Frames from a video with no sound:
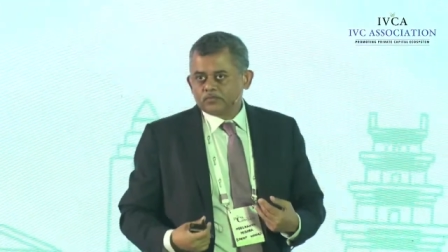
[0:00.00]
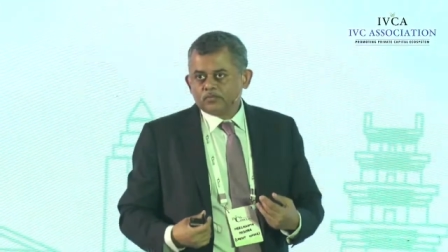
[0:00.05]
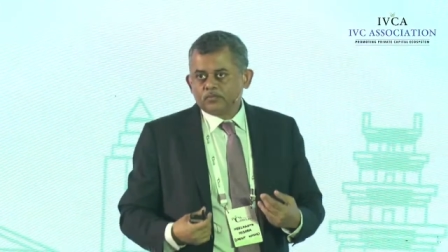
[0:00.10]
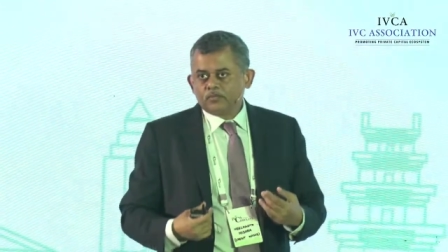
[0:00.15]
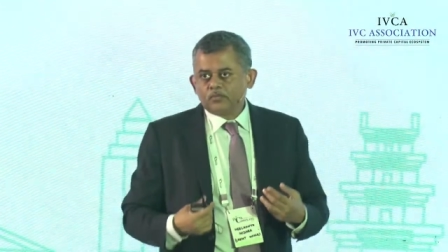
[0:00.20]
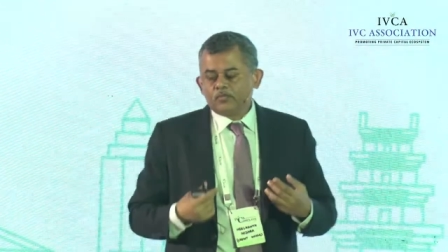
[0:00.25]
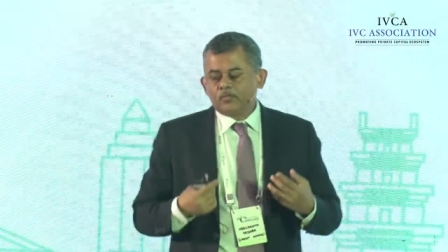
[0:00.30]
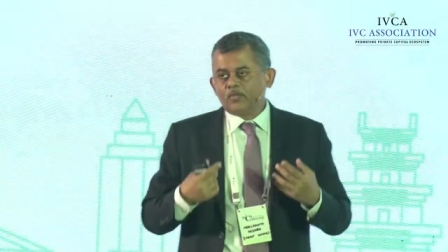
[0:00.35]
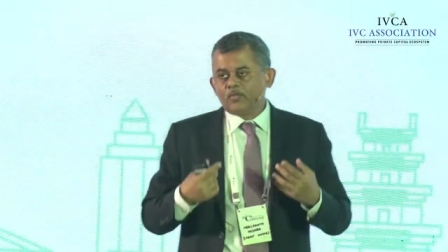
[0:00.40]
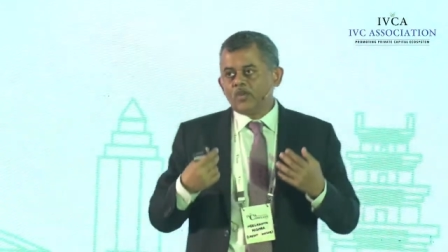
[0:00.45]
So if you
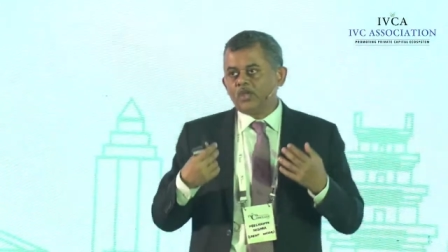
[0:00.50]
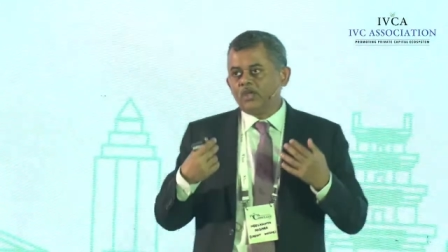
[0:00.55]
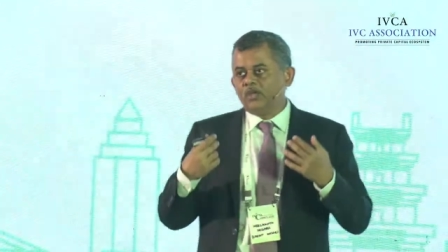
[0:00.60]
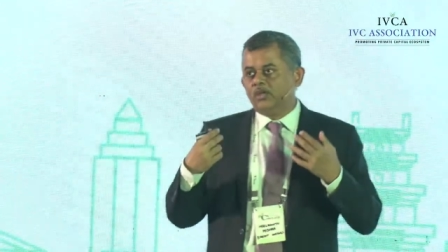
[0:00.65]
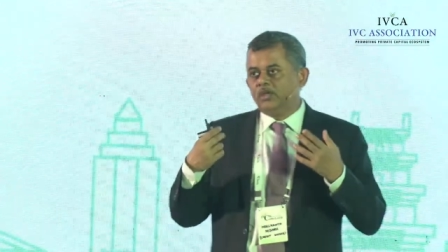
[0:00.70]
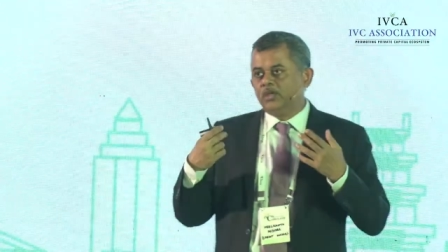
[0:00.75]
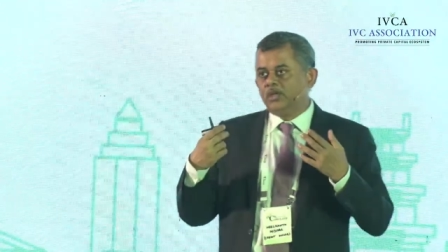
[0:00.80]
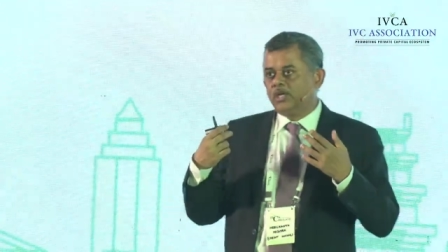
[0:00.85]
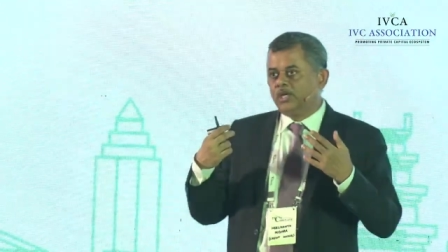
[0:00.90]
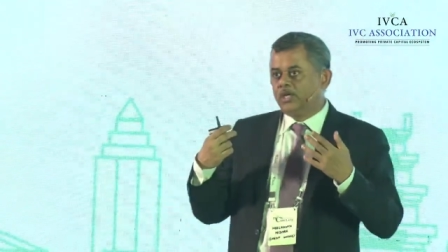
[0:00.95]
see the
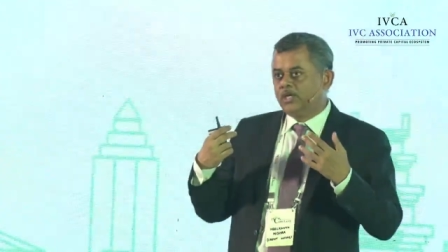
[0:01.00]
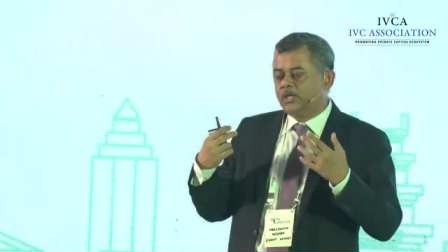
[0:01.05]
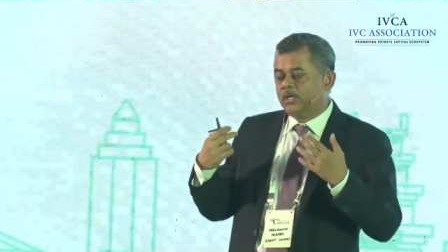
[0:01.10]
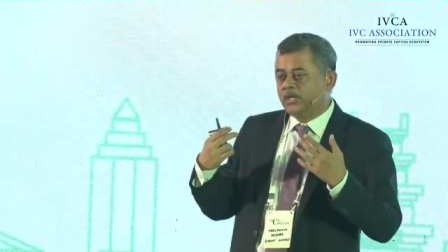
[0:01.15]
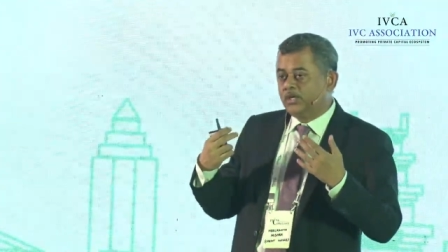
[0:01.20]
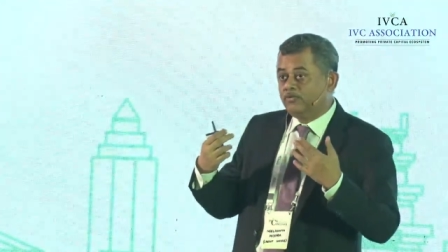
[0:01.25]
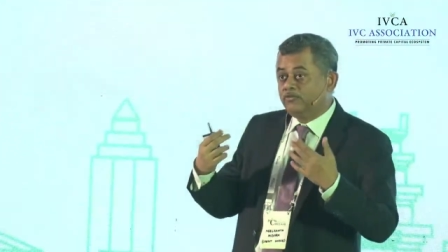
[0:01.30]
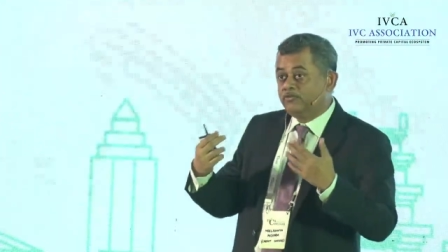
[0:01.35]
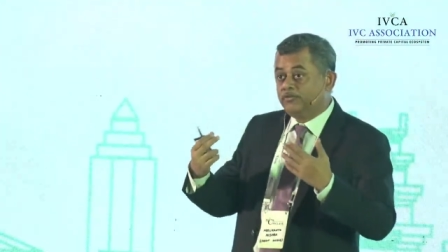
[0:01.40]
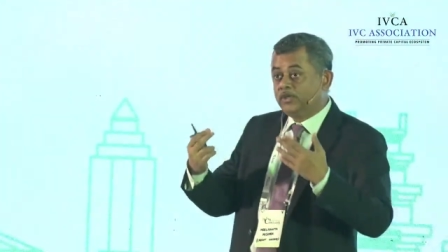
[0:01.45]
right-hand side
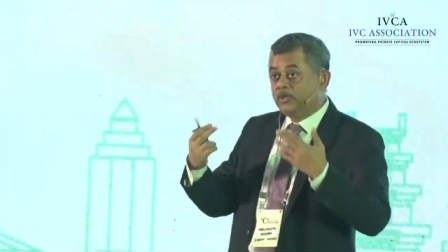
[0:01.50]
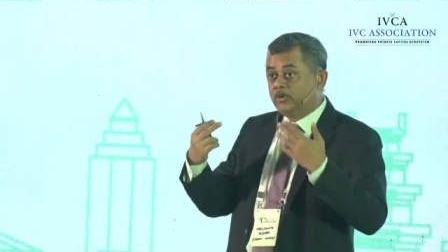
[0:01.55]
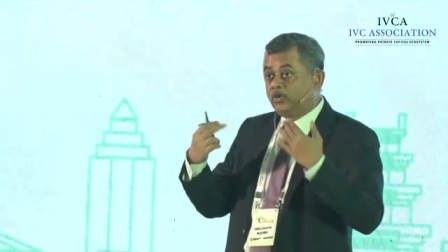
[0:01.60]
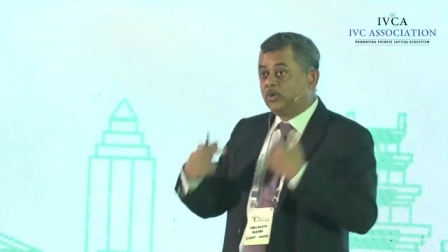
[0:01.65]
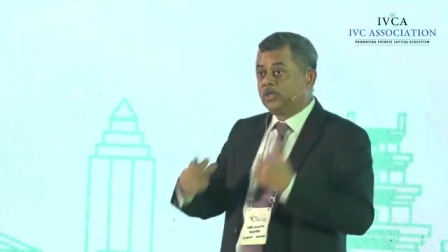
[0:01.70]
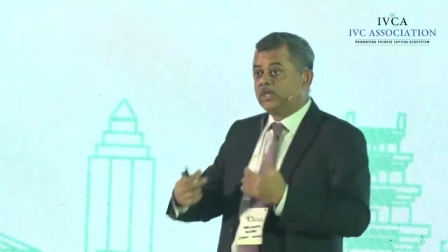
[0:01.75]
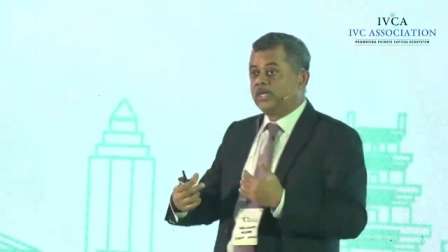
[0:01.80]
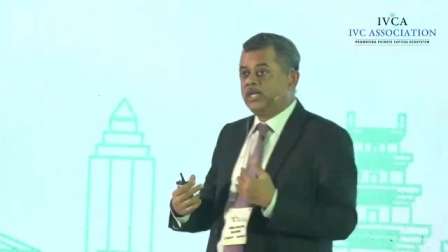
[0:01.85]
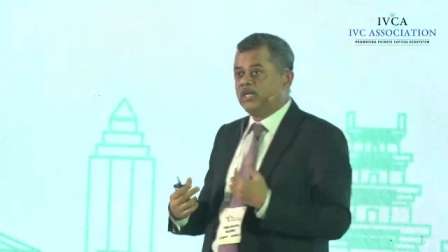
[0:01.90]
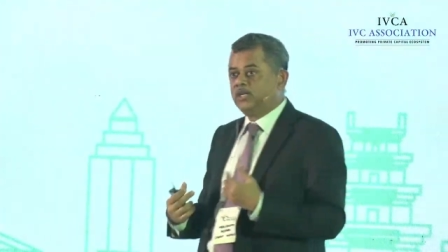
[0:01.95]
chart,
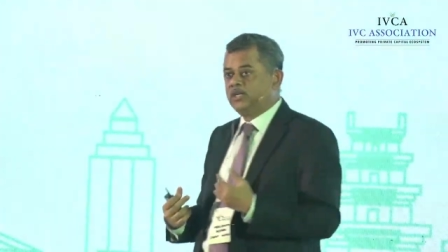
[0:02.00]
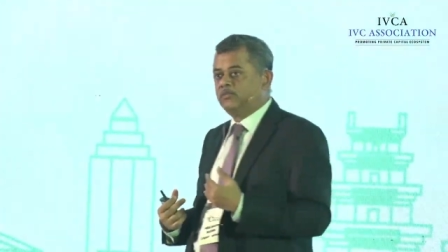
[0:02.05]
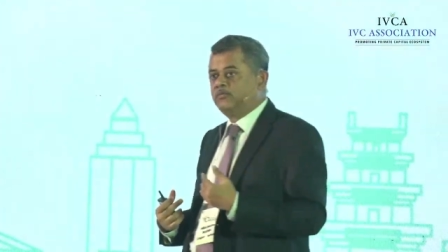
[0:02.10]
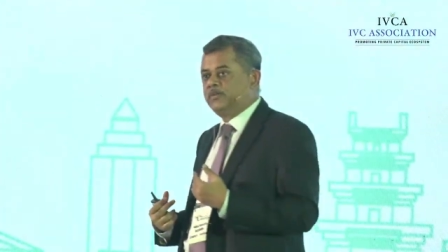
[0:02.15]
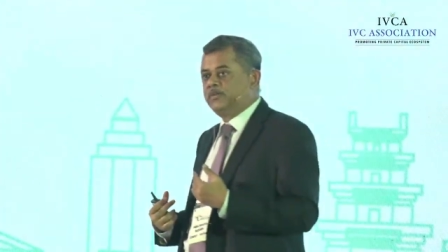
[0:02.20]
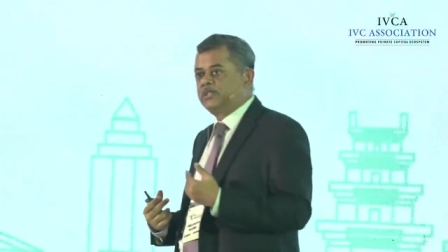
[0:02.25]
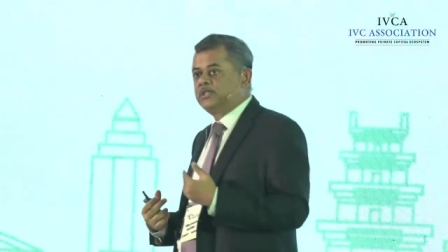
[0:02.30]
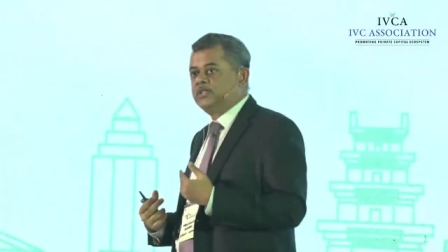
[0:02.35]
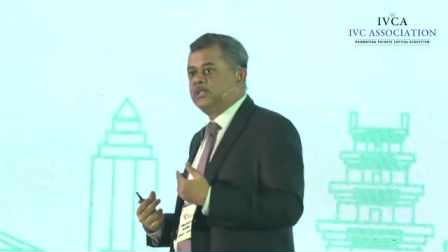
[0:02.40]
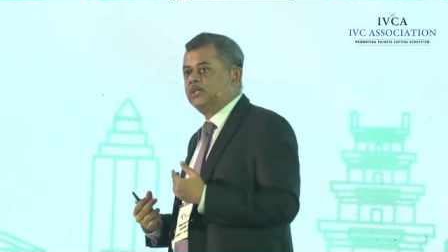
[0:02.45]
that's
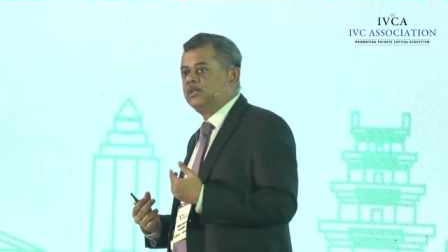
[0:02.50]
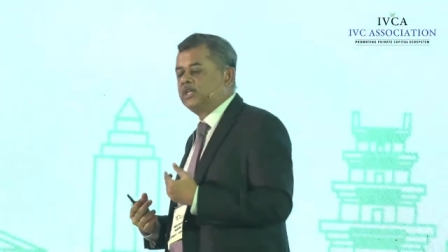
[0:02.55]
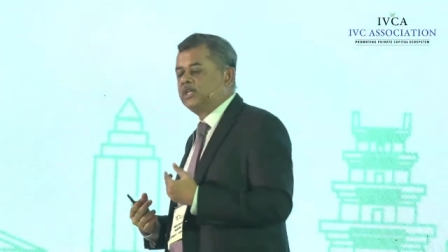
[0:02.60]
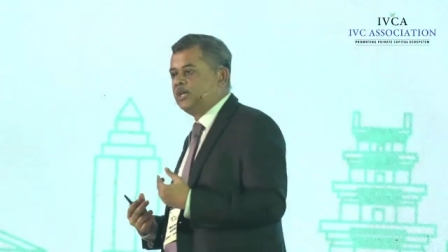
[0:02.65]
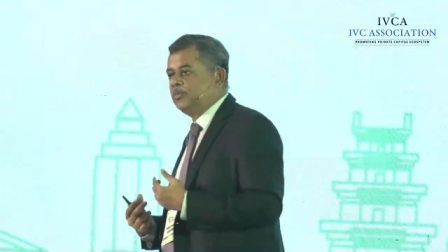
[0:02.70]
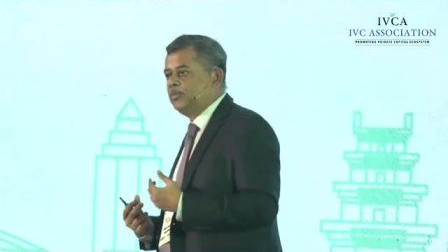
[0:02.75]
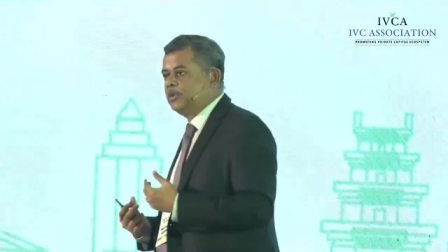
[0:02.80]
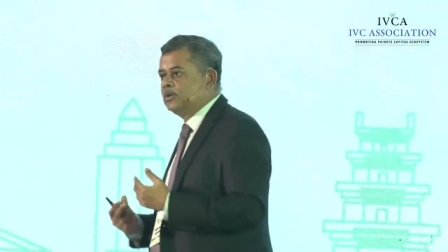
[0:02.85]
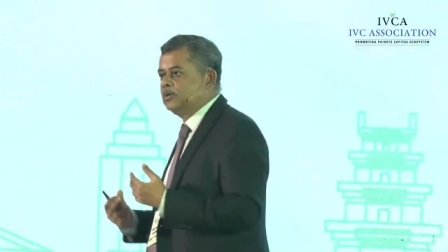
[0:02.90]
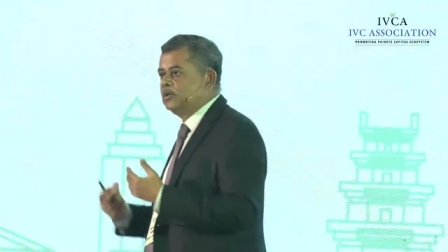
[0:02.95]
the
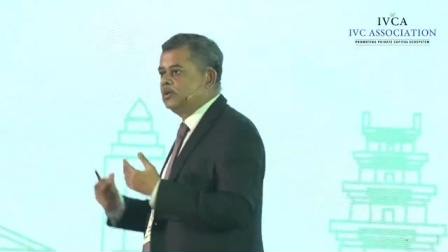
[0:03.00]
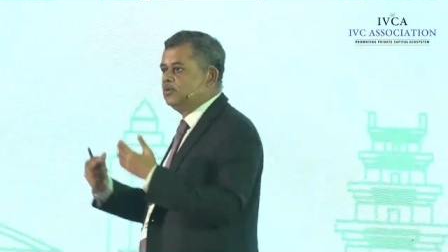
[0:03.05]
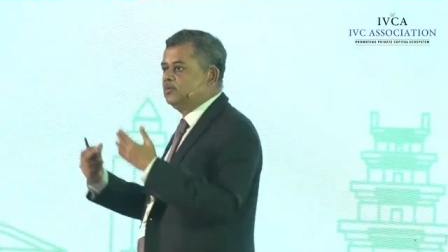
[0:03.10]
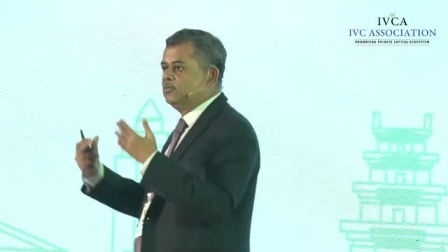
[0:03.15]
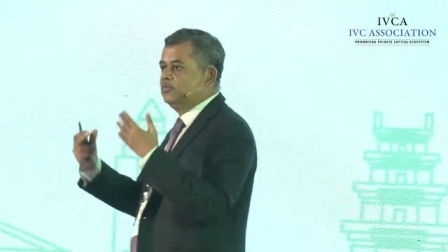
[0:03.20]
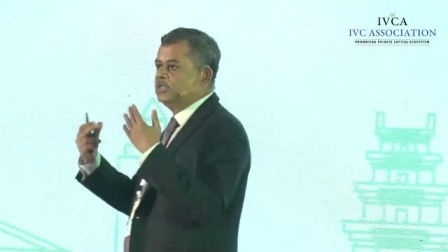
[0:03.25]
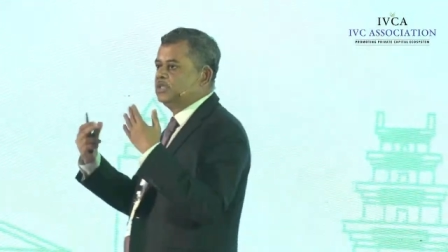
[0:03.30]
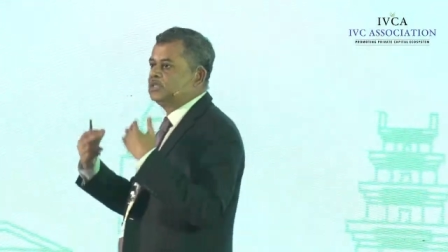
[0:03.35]
shortage of dollars.